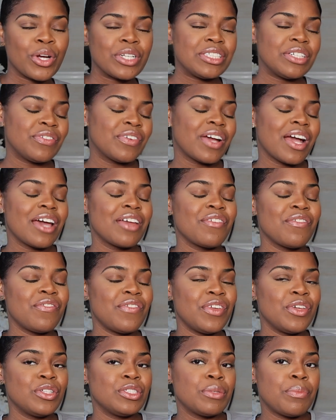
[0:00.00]
a different kind of
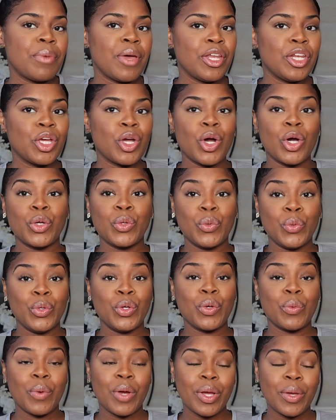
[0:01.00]
feel depending on who
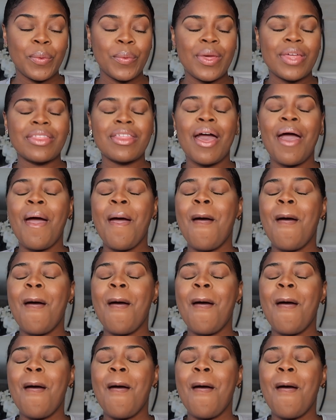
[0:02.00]
you're working with.